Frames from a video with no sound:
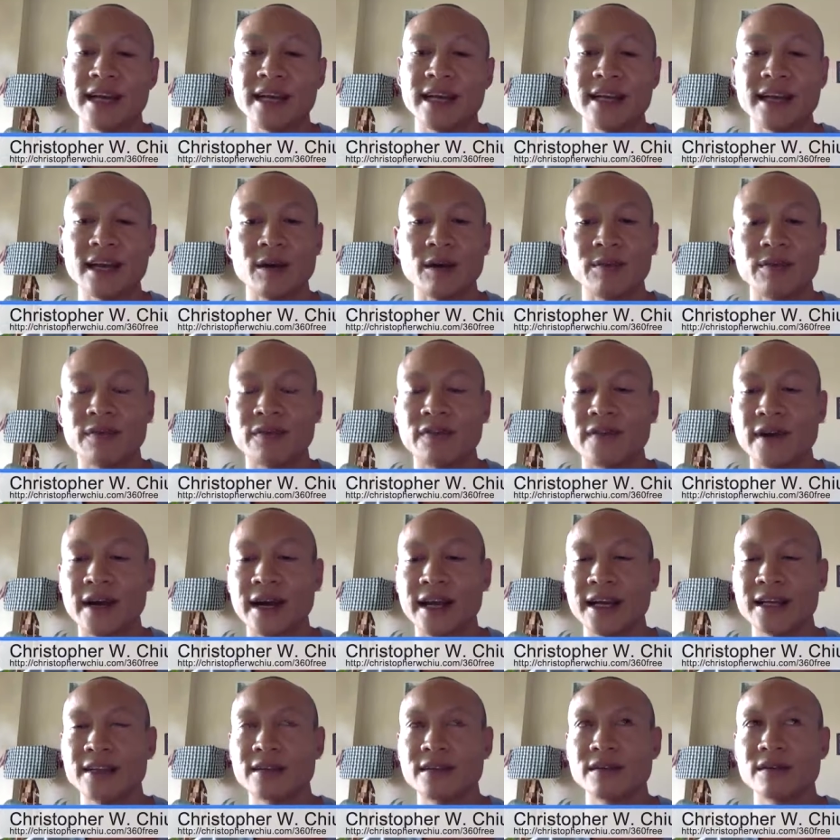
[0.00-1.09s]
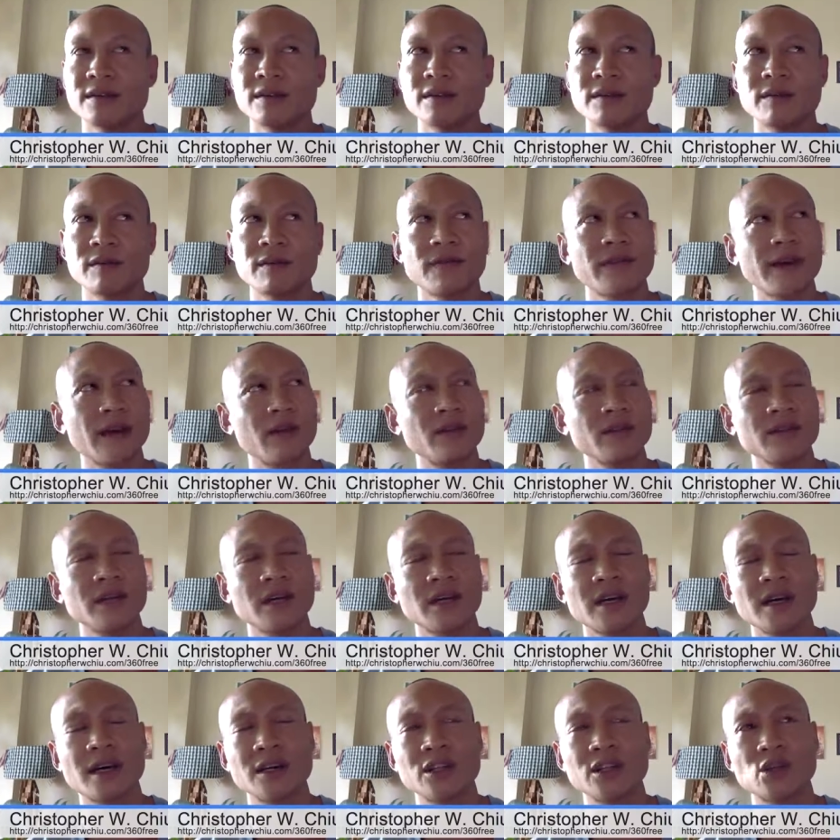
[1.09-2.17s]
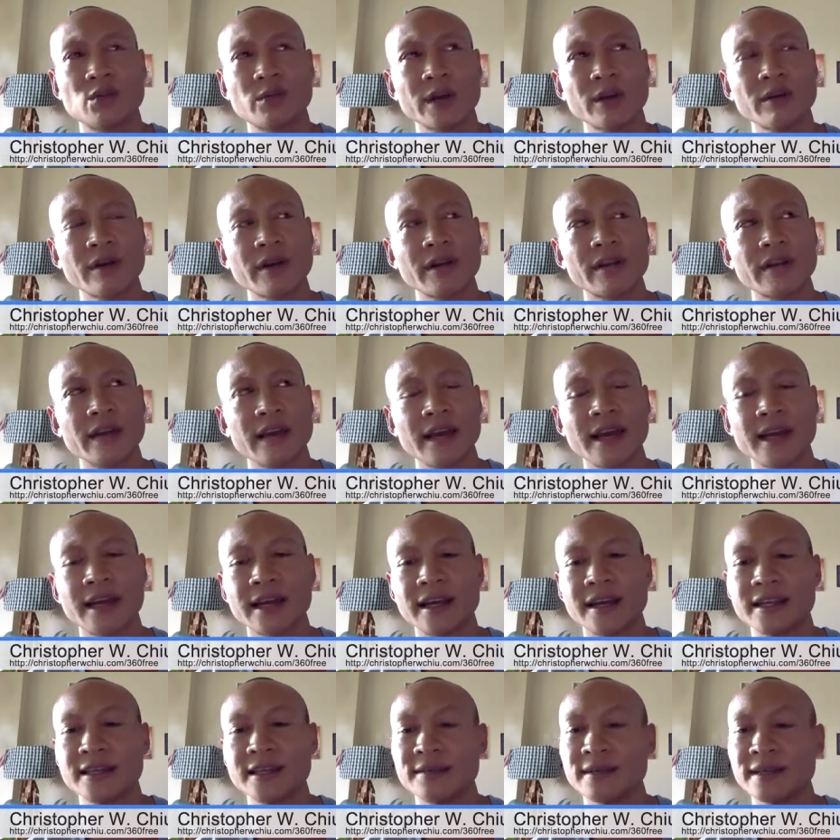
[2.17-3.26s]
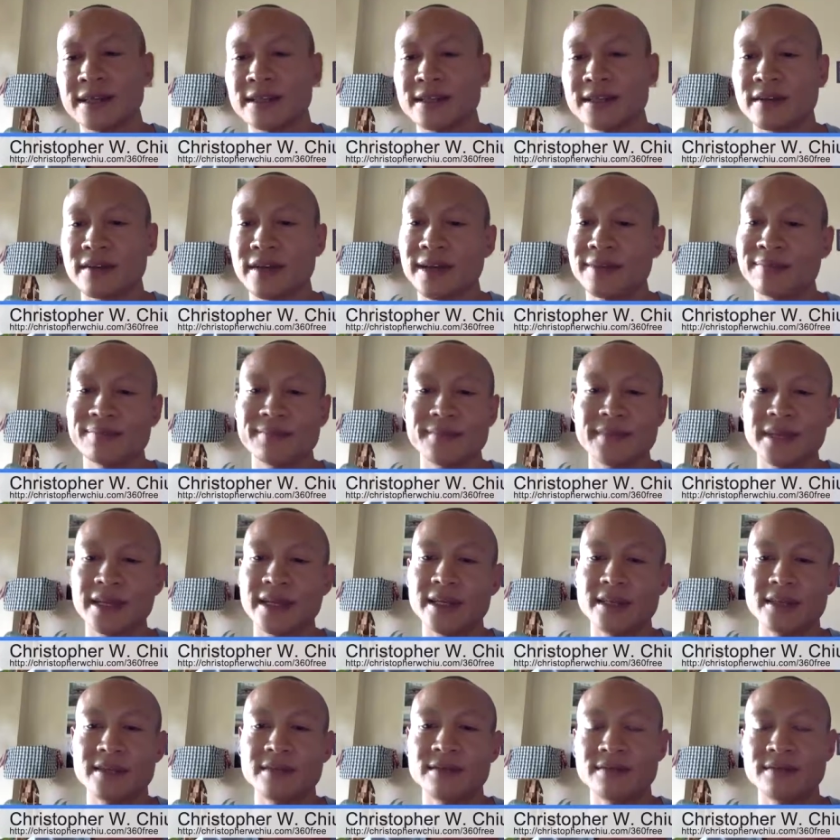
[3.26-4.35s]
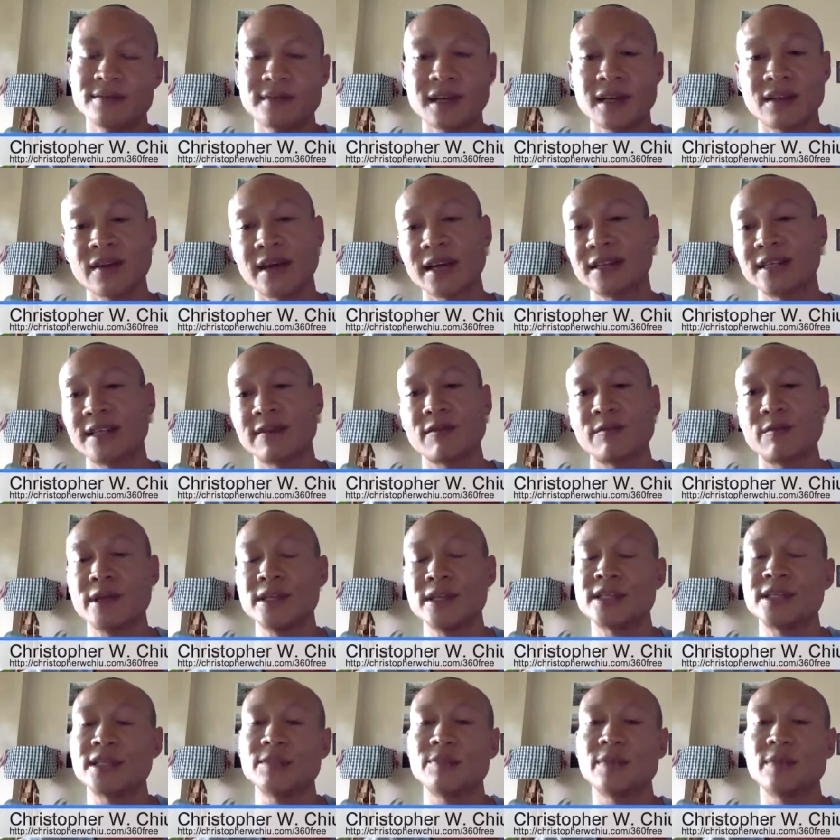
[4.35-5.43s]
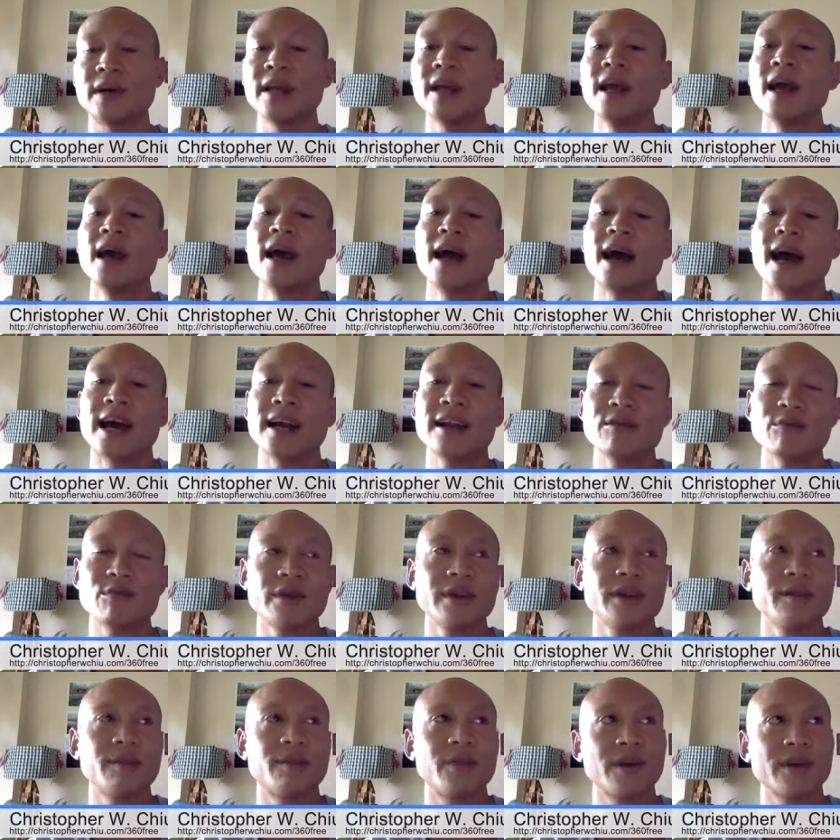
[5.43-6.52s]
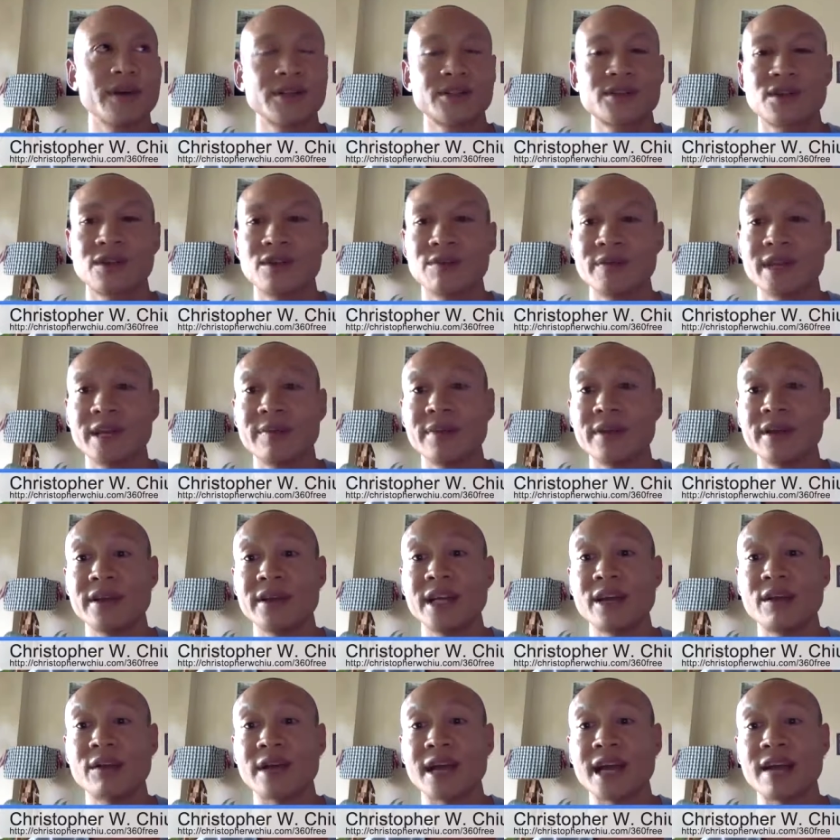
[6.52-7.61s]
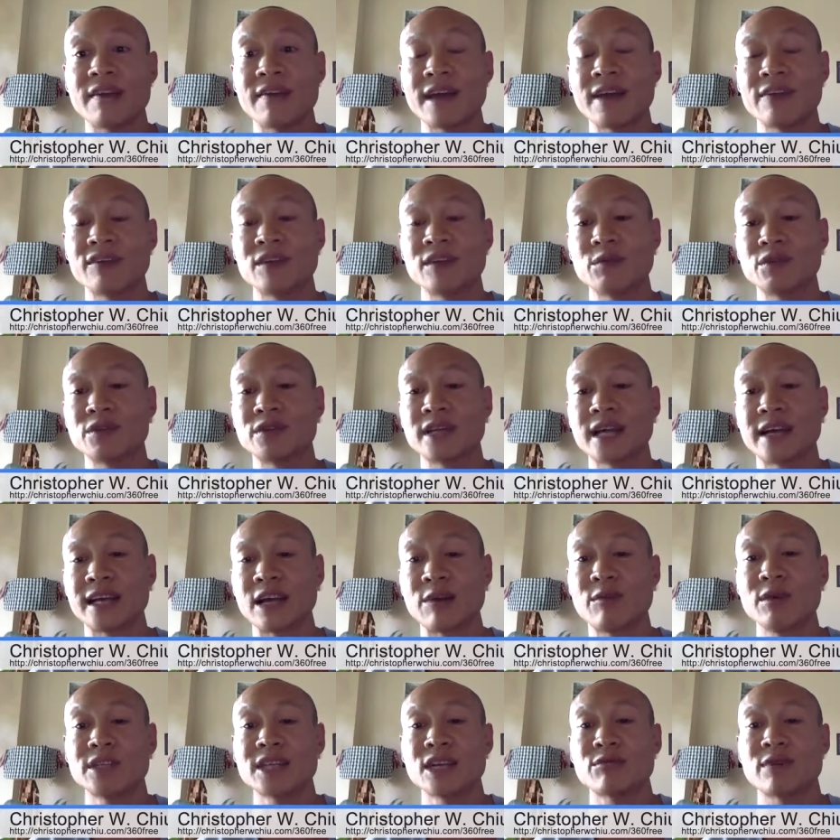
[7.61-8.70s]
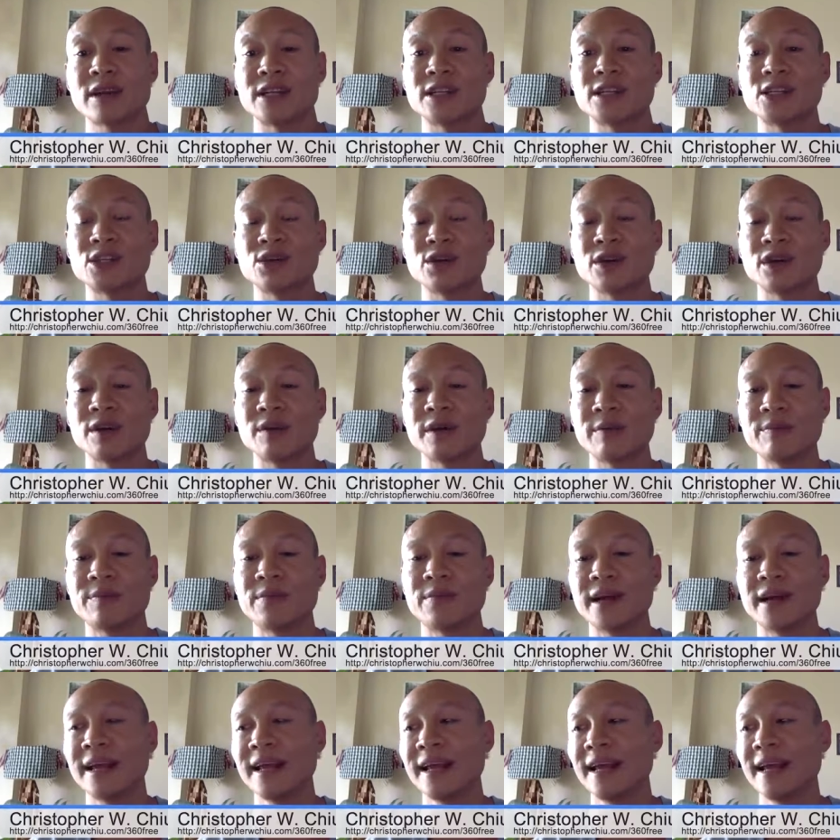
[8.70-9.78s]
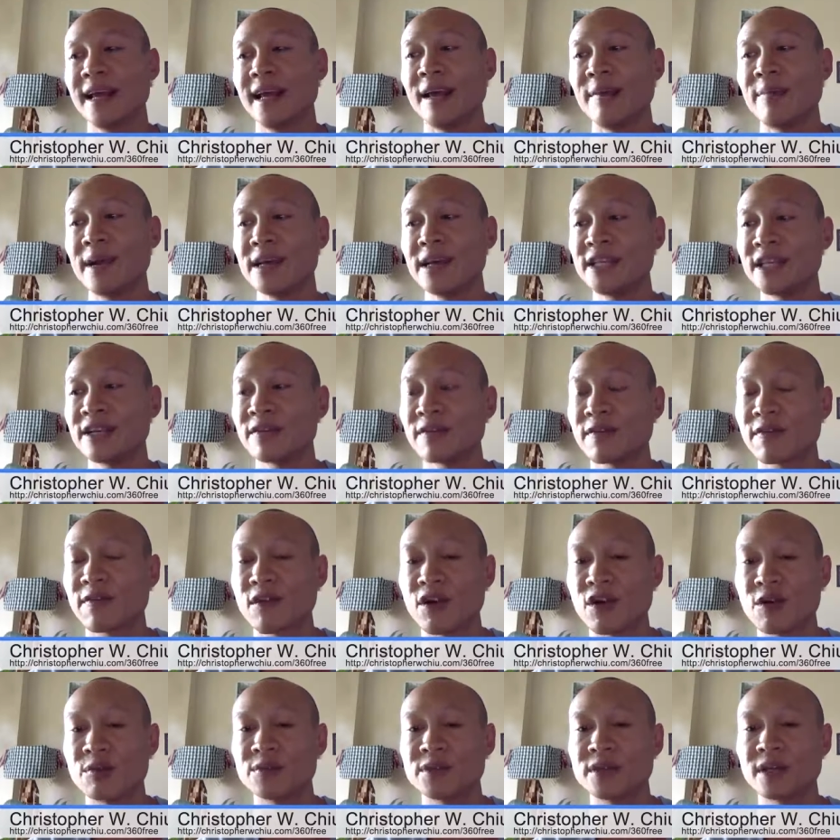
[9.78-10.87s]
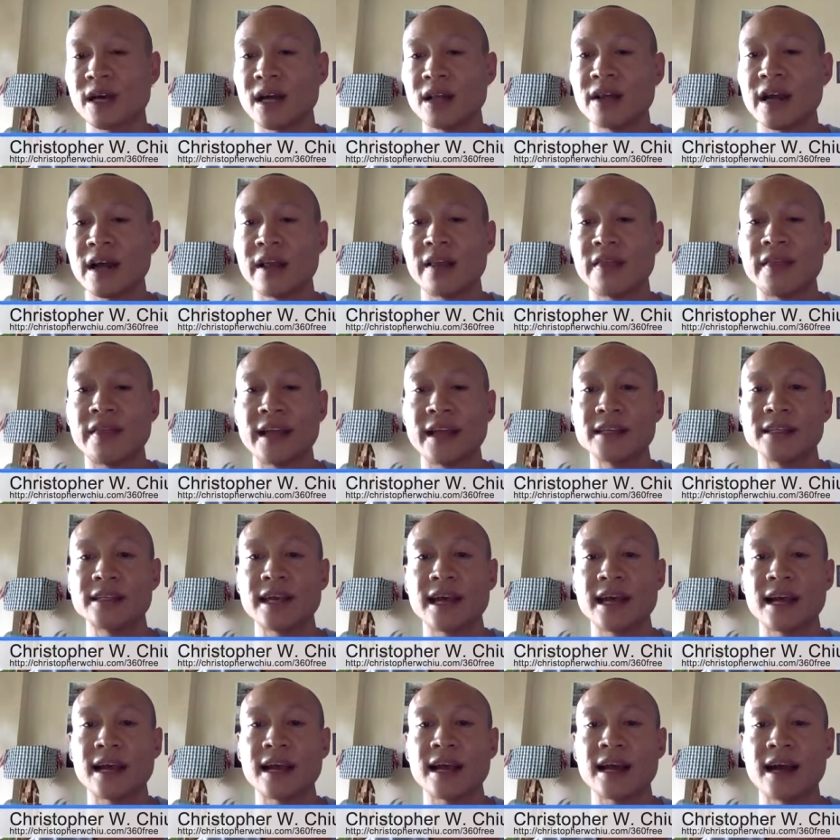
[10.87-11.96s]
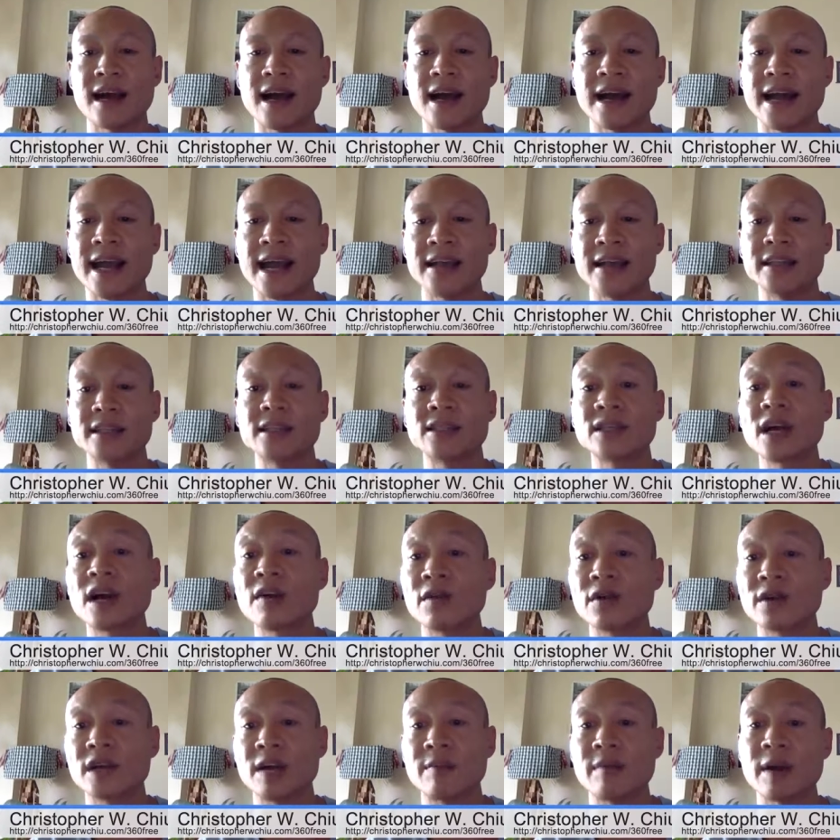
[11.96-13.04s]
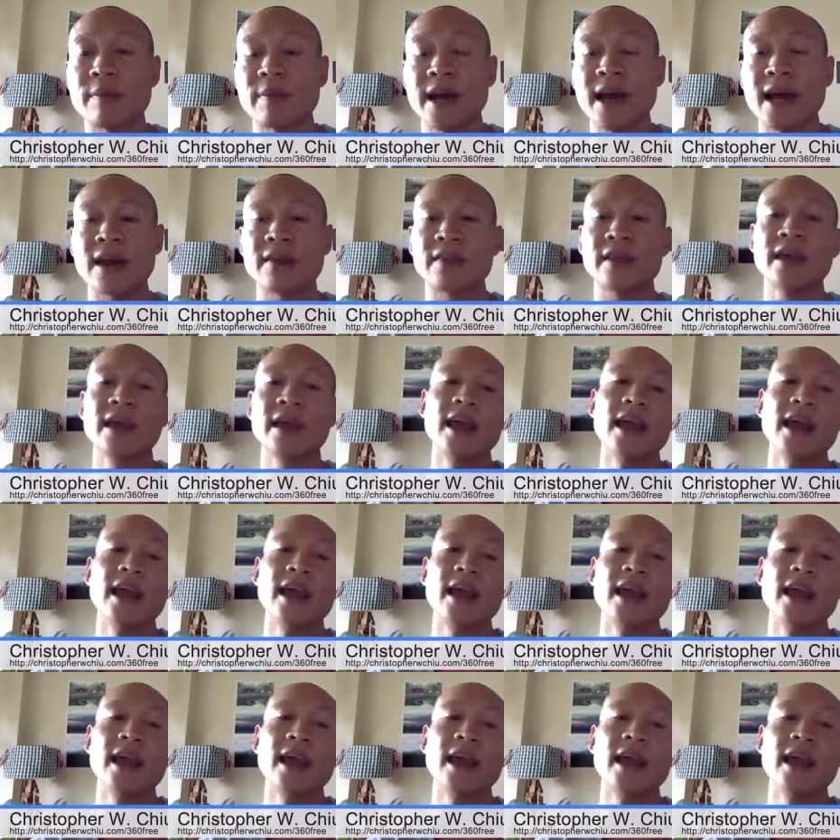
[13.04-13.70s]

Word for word: He helped find, found uh, Twitter, I think. And he's, he's done like, he's done a lot of different businesses. But I didn't read the book until maybe a year and a half after I moved to Thailand. I wish I'd read it sooner, but it basically confirmed a lot of things that I had discovered on my path.